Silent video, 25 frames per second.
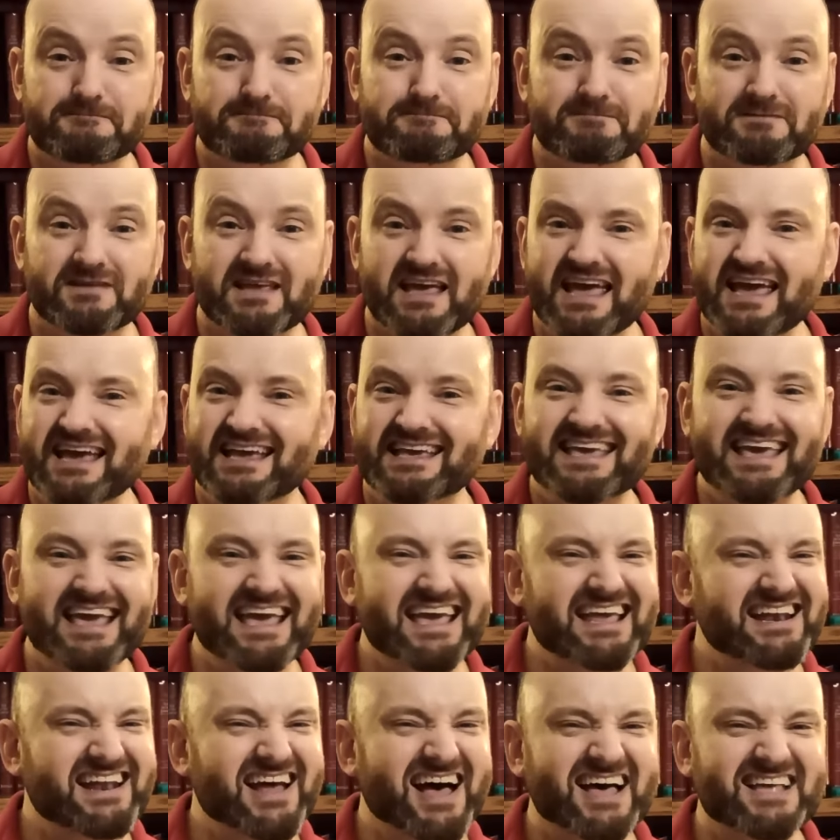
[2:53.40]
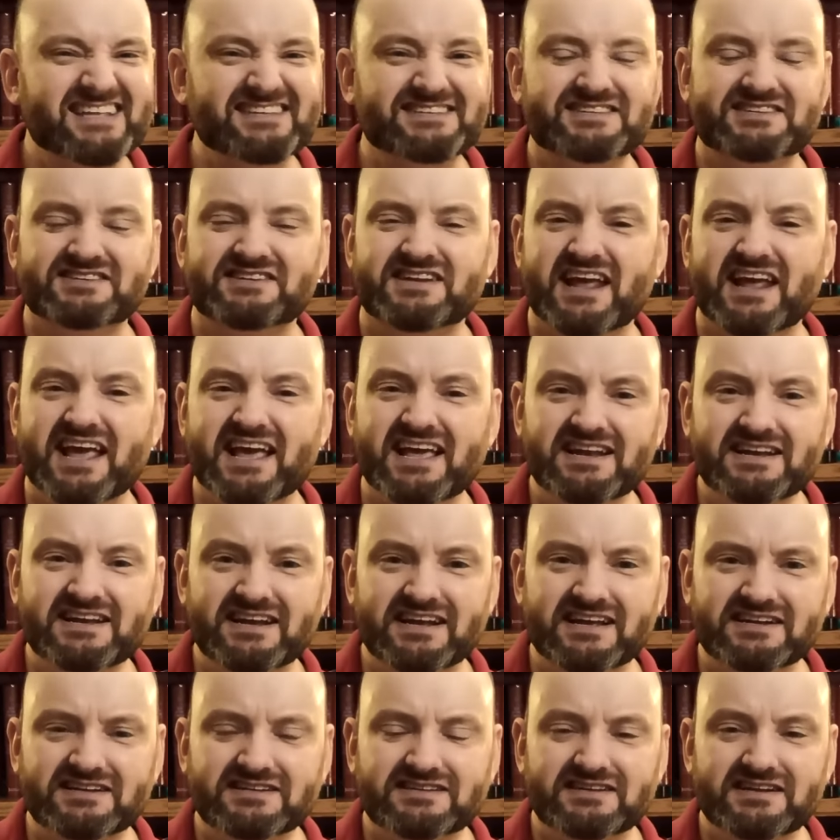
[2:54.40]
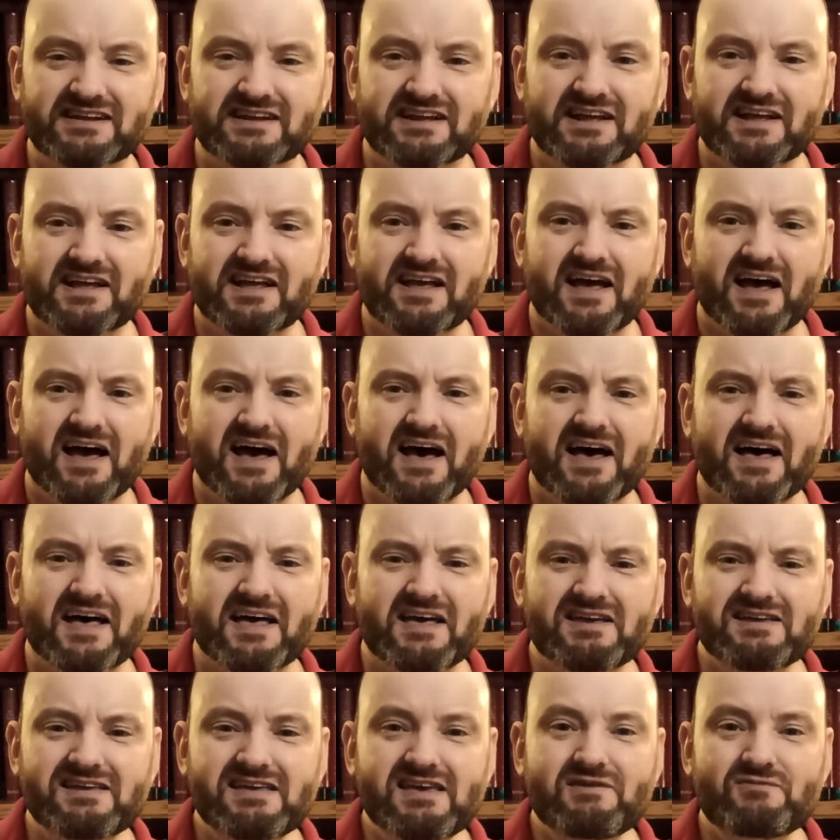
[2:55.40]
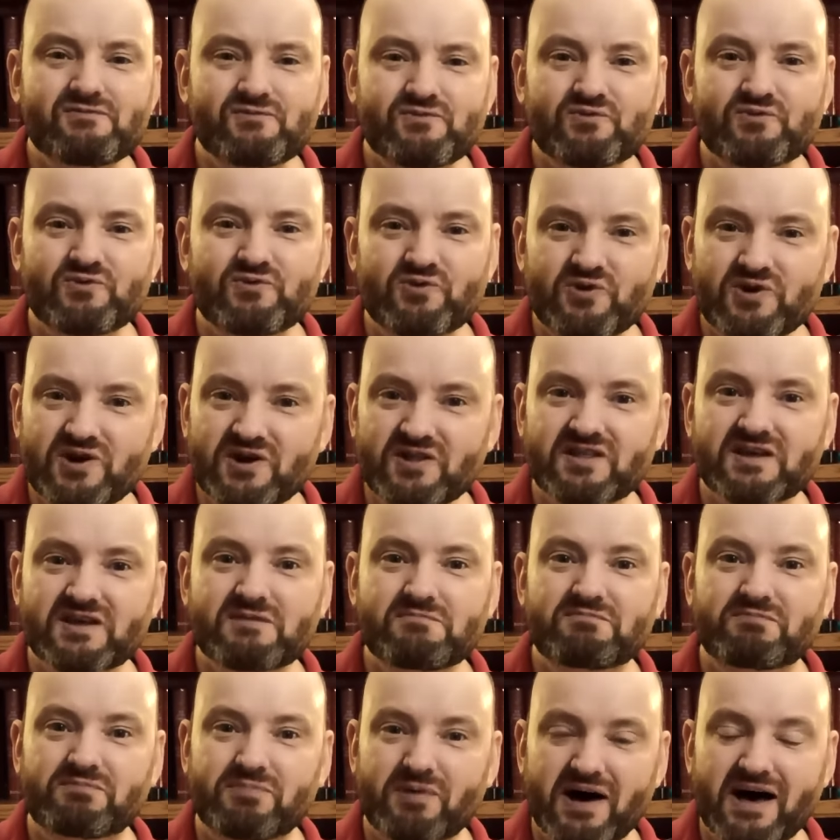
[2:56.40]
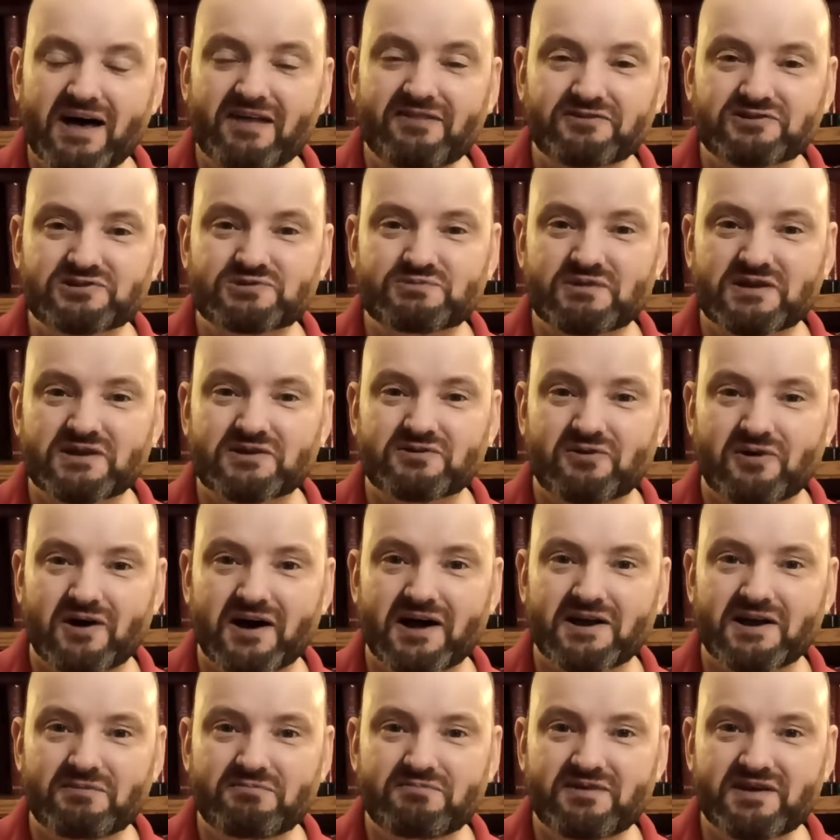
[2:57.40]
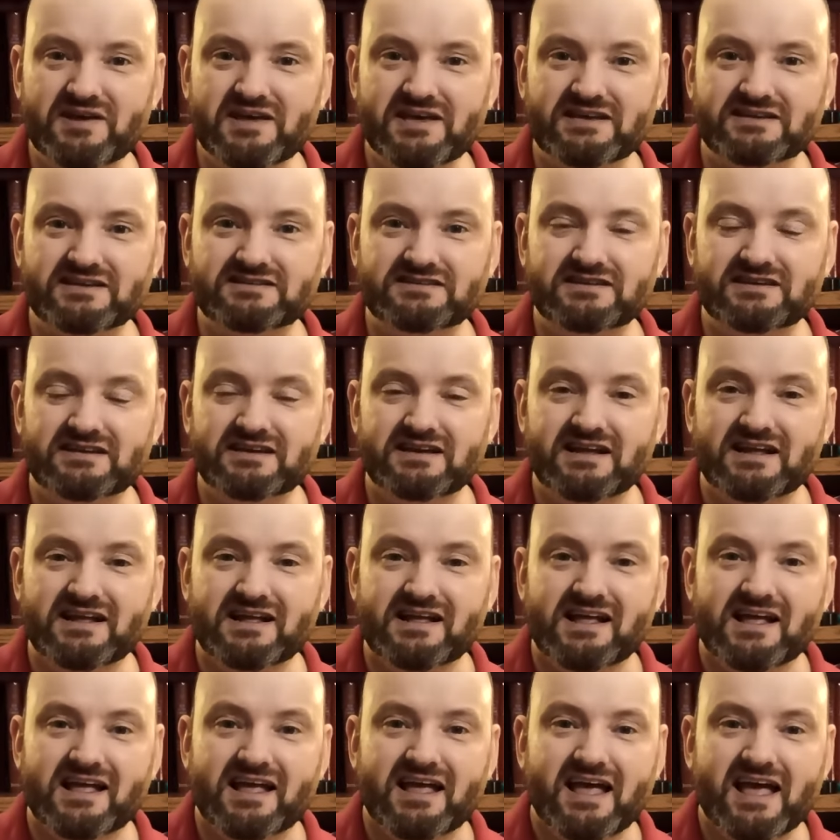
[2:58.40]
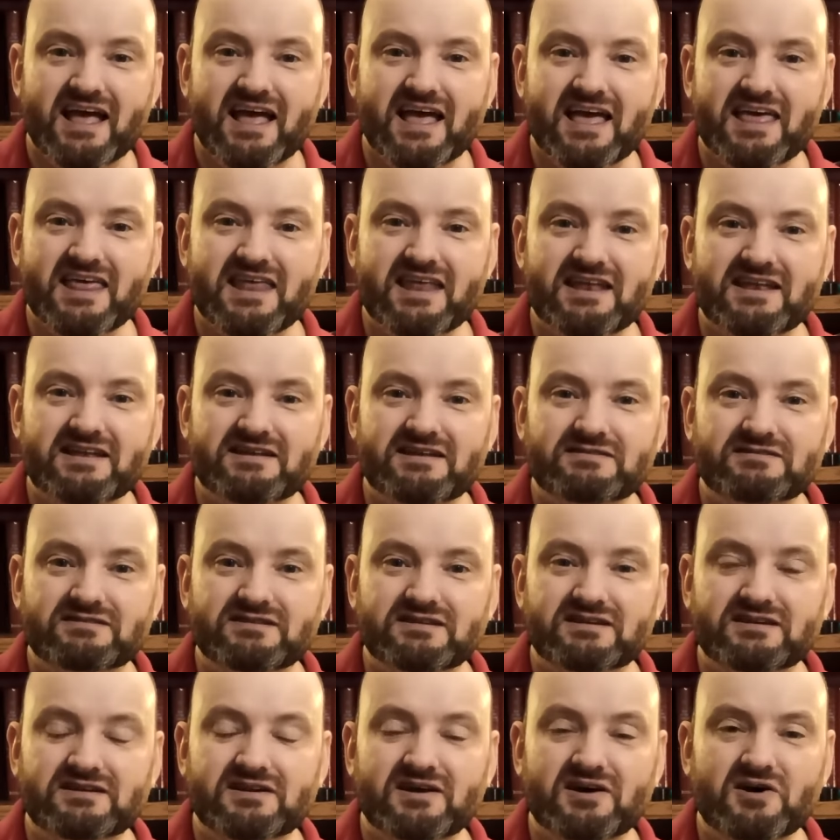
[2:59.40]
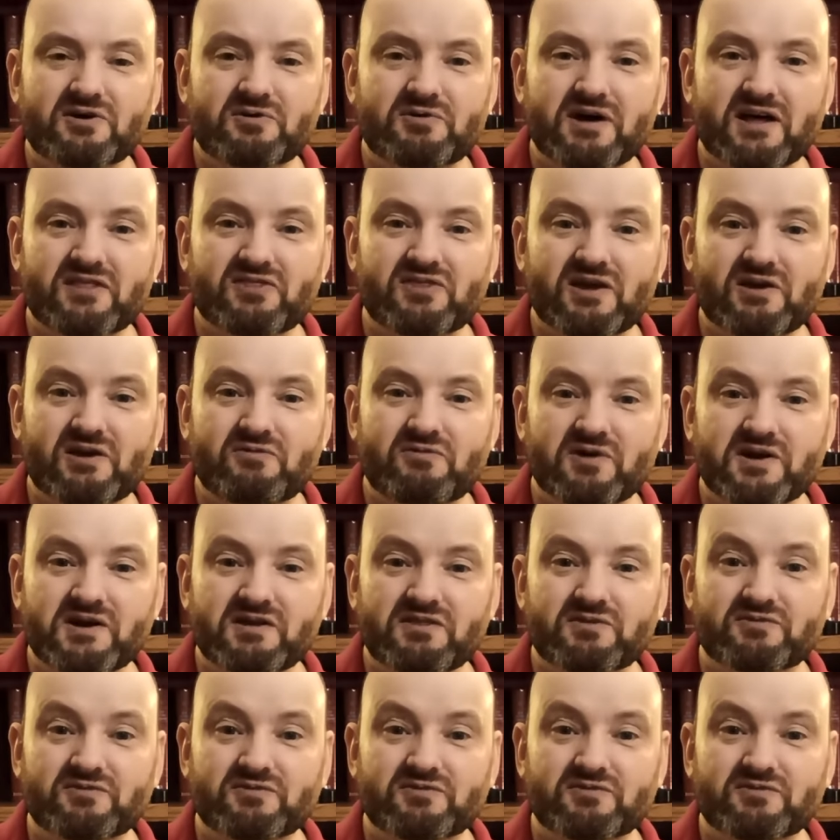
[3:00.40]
Okay, I cannot stand it. It really bothers me quite a bit. And, I think one of the